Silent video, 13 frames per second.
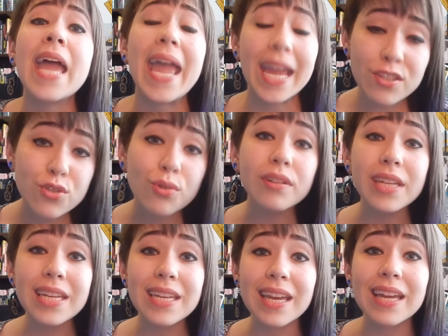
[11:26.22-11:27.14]
Andrew
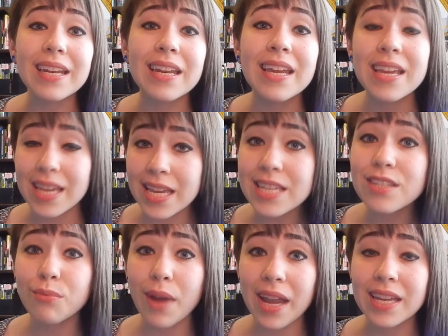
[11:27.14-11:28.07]
Lincoln is
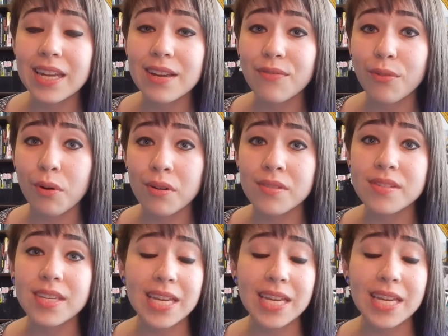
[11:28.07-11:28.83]
a reckoning force.